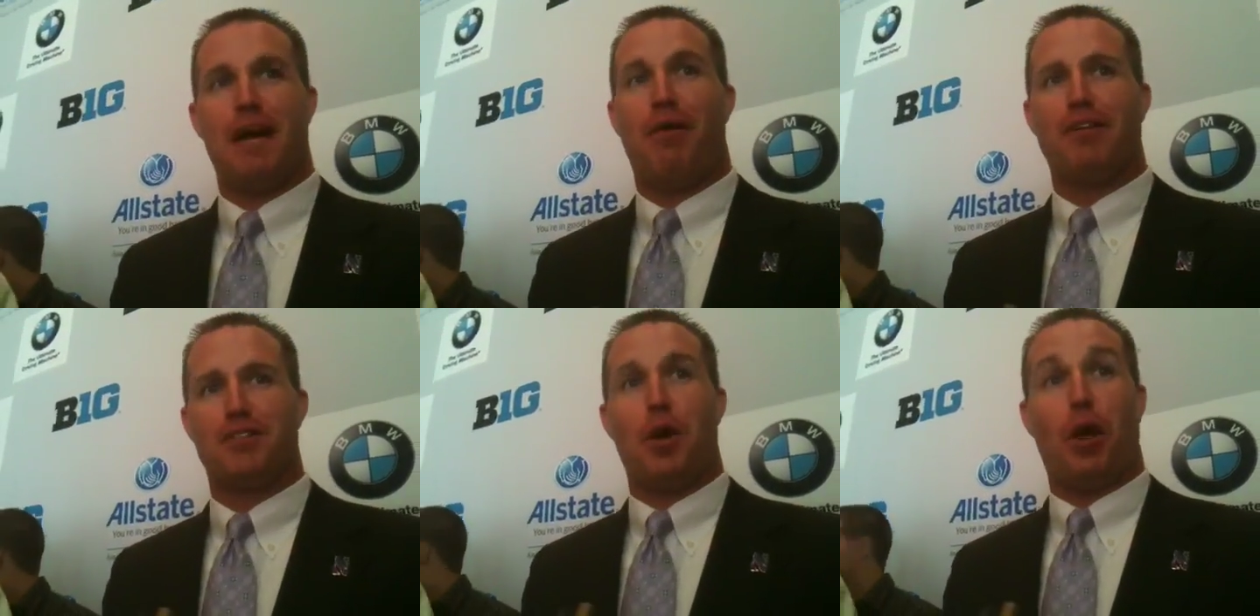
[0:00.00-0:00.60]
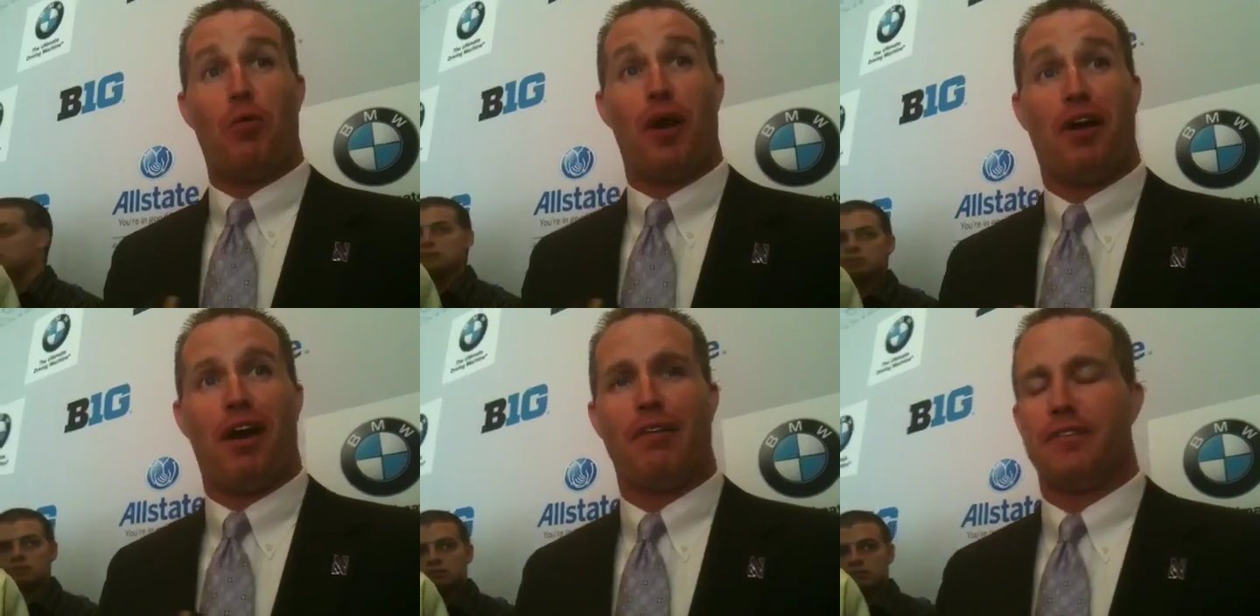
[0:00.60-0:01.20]
Now it's all I
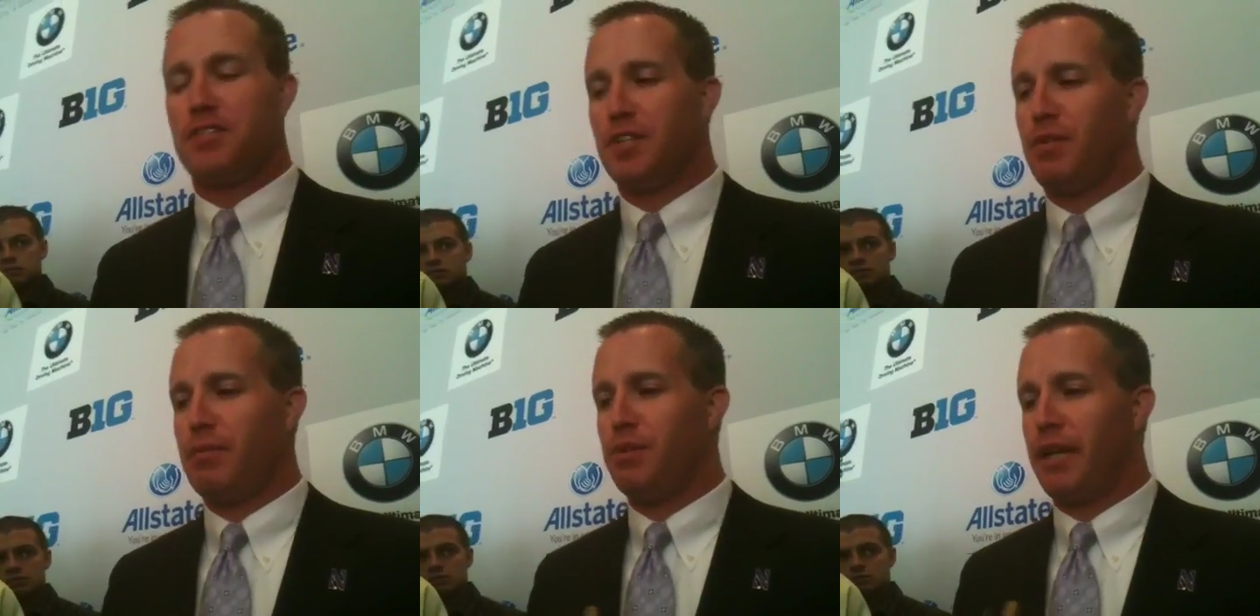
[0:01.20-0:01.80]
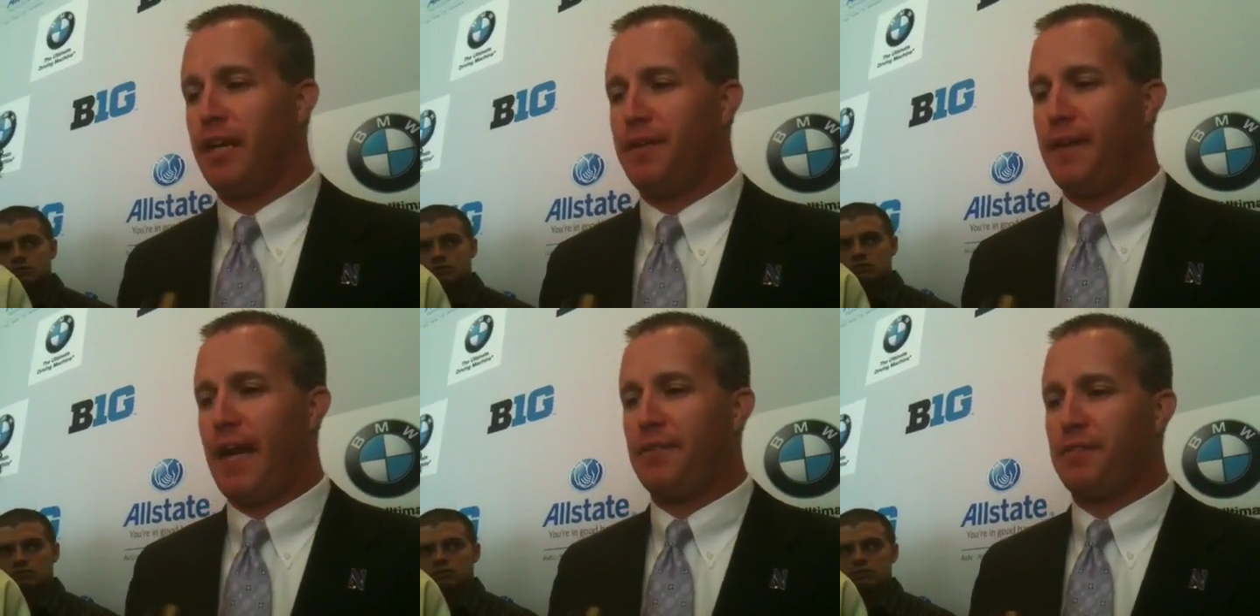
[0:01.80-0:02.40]
wear, obviously, when I'm doing
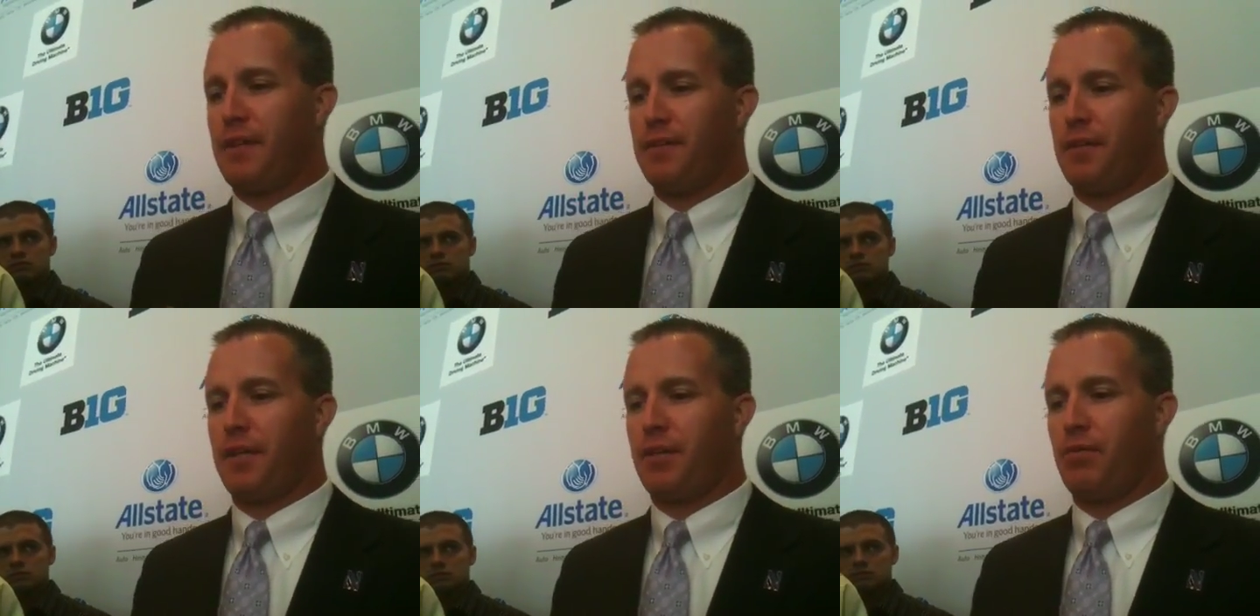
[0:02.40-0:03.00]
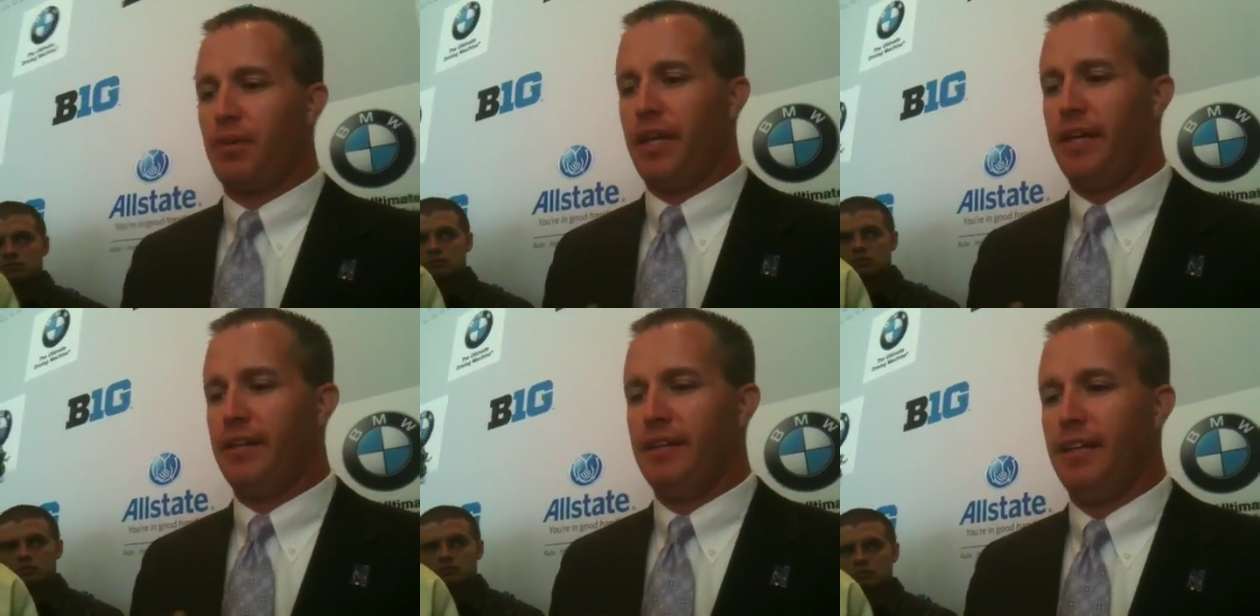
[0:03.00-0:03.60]
anything athletically related.